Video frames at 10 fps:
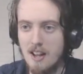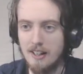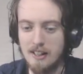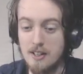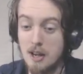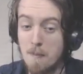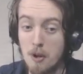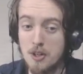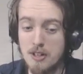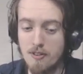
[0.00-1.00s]
Okay guys, I
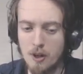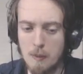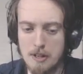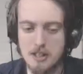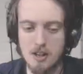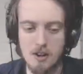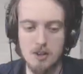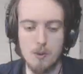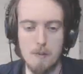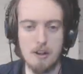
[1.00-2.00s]
apologize for going a bit slow. I just
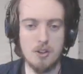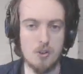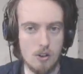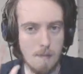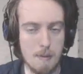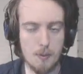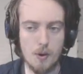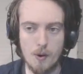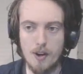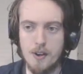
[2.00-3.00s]
want to make sure that people
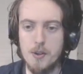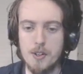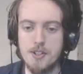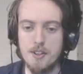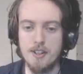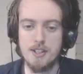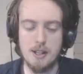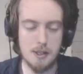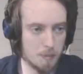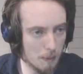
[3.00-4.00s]
who are newer to this, and
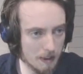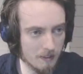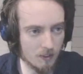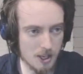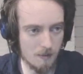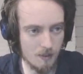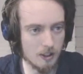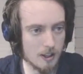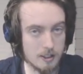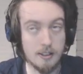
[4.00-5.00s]
it's probably for some of you
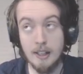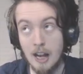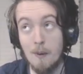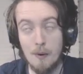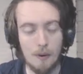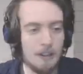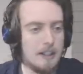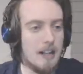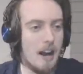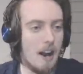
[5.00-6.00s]
guys like, yeah, well,
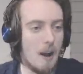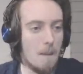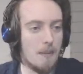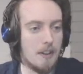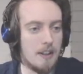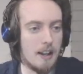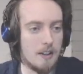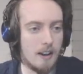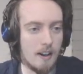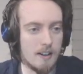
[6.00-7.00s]
yeah, you
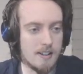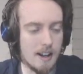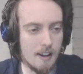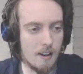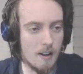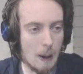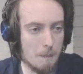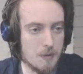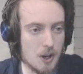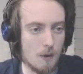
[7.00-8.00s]
can understand
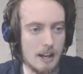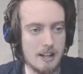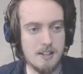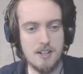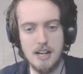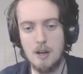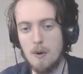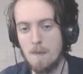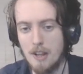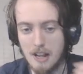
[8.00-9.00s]
it. So that's our second one.